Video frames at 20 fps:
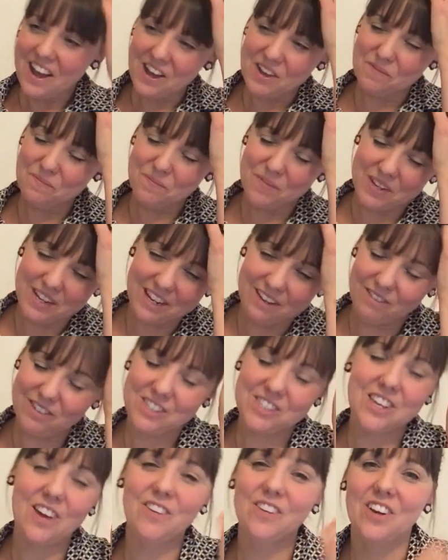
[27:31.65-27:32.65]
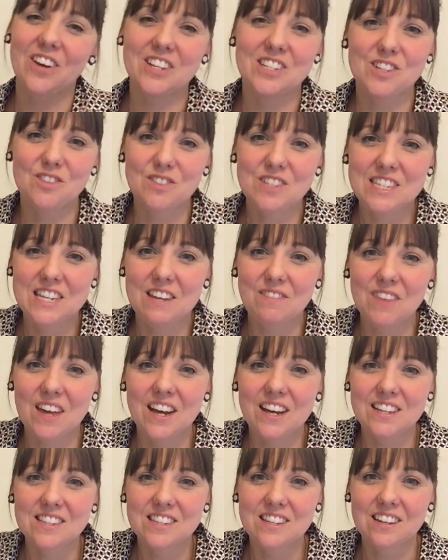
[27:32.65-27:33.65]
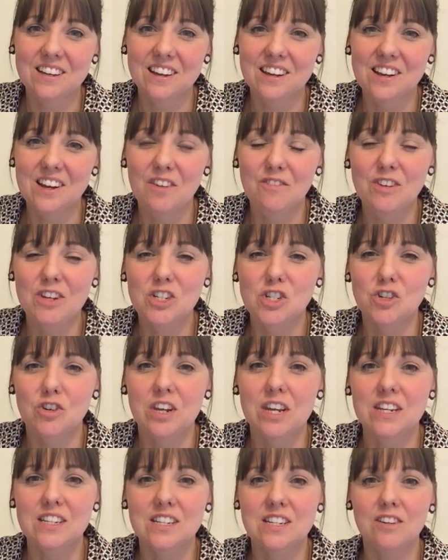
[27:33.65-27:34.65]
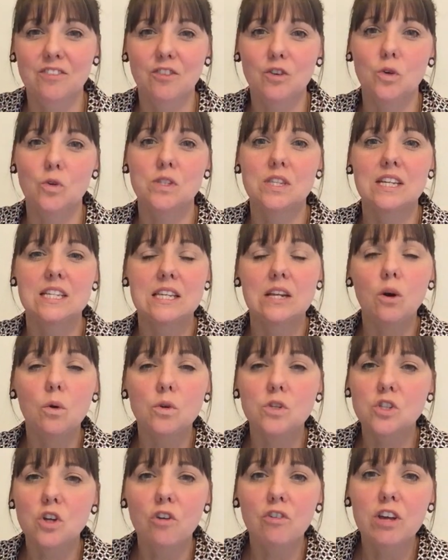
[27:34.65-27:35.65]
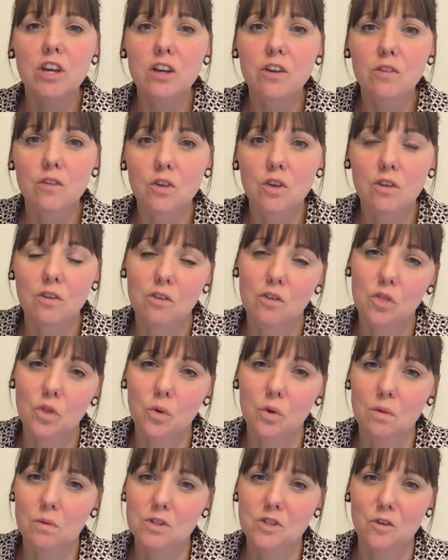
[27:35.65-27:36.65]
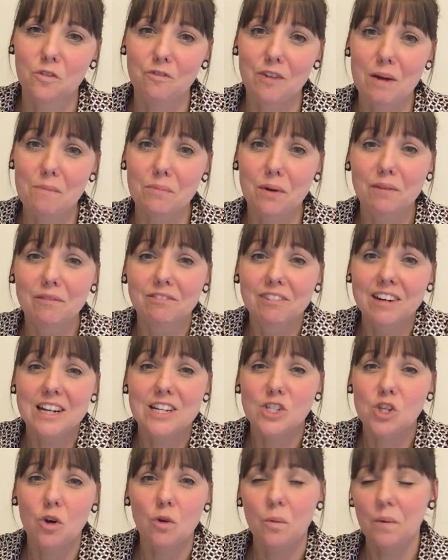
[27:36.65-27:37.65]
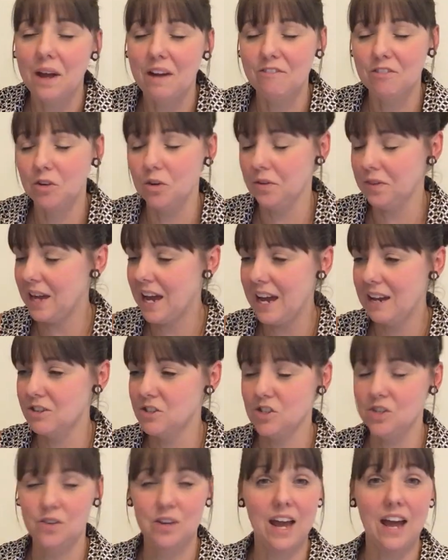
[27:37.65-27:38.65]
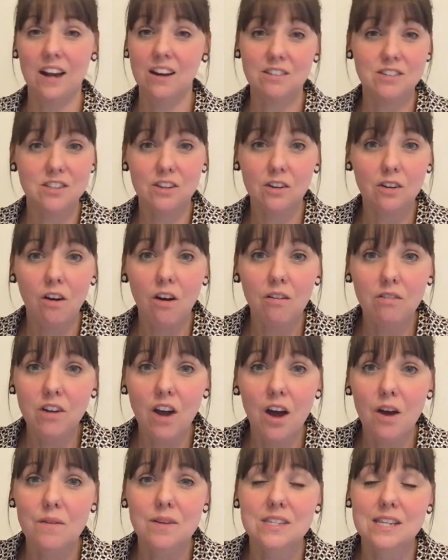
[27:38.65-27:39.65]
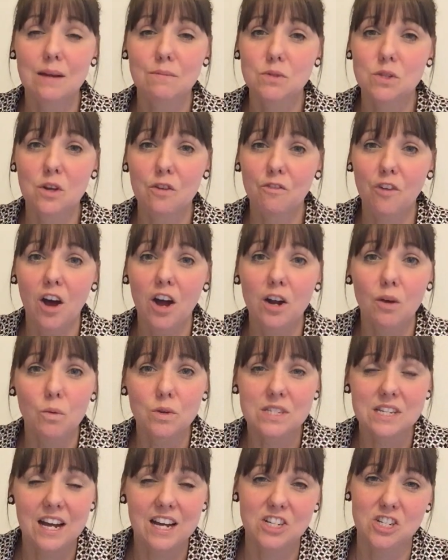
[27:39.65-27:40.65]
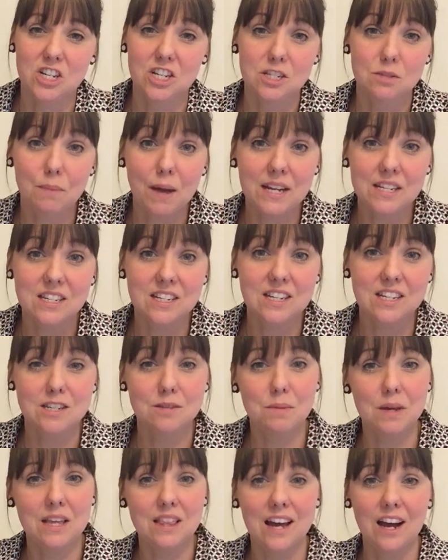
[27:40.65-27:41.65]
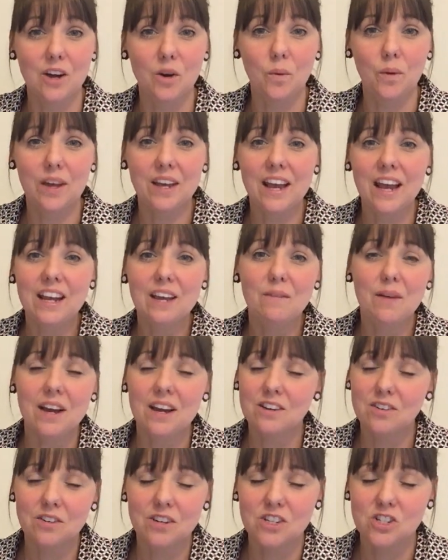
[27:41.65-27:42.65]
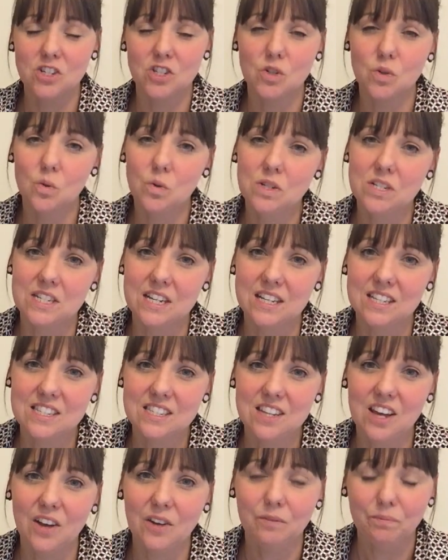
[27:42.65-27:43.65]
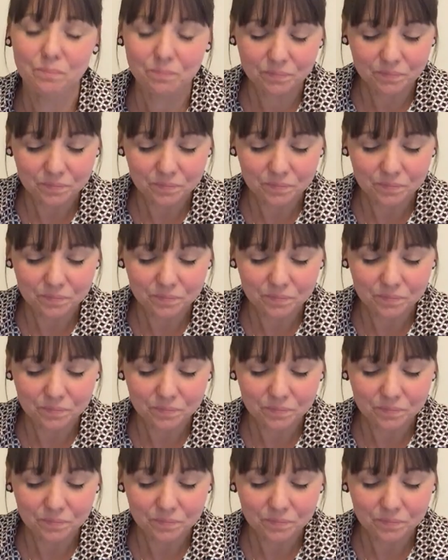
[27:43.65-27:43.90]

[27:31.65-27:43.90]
But it was so nice to receive that as a lovely treat. And of course they said, "Oh, sorry, you thought it was your fabric. We're really sorry we haven't got that out to you yet." And I was like, "Oh no, it's absolutely fine. I wasn't actually expecting it to be that quick anyway. I'd only just ordered it." So